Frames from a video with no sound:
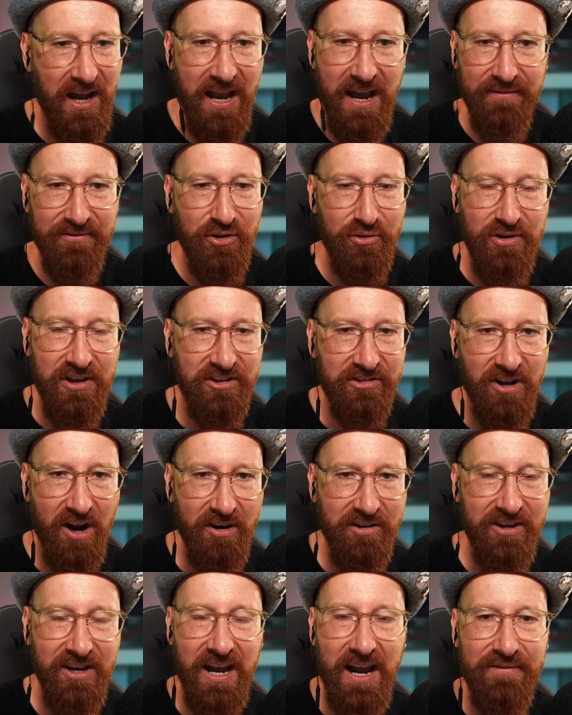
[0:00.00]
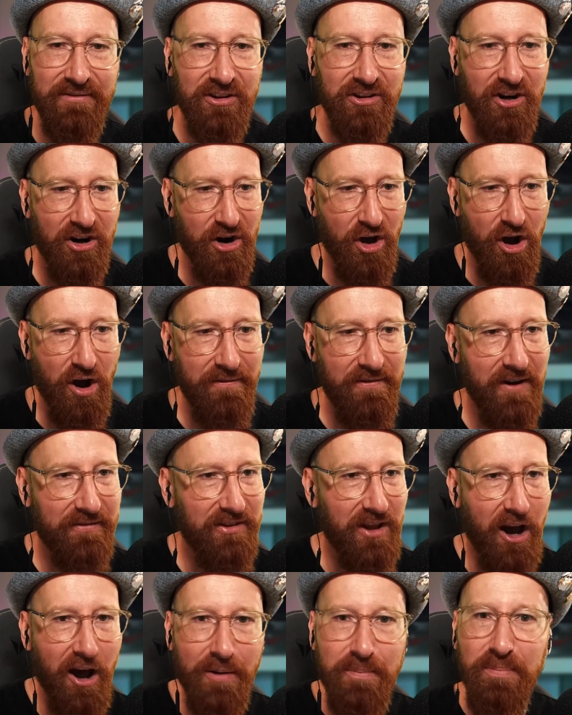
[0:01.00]
I have to restart it. I have to turn it off. I
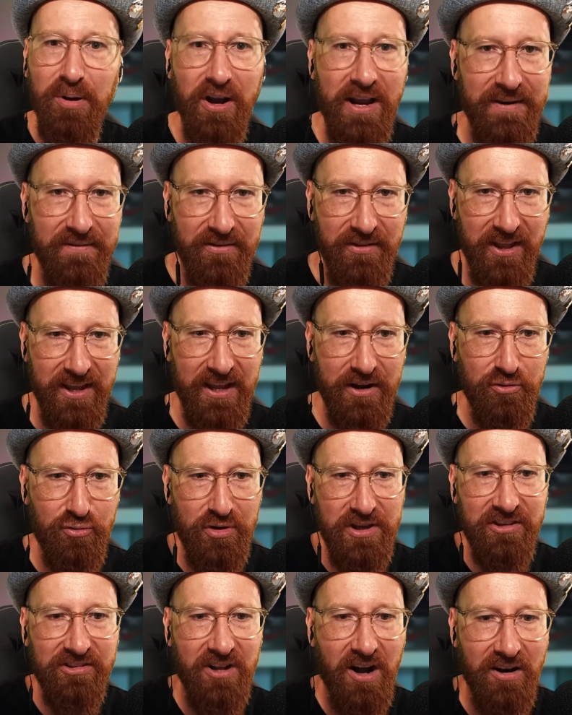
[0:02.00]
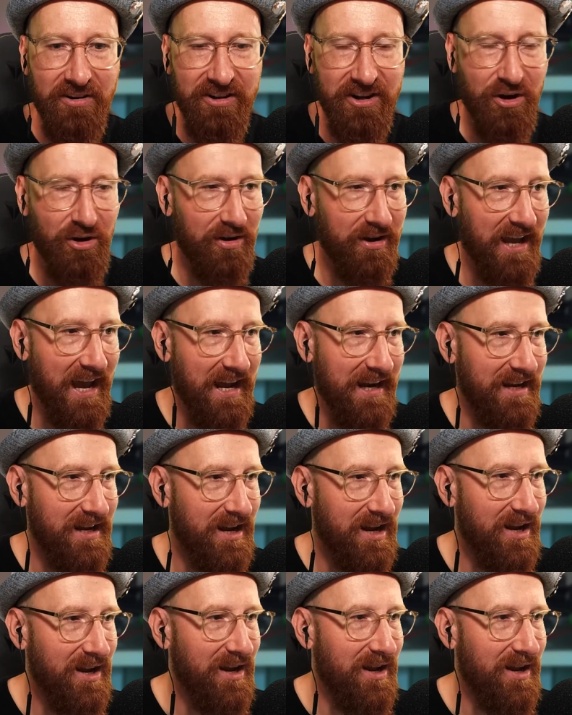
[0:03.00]
have to unplug everything and restart it all again,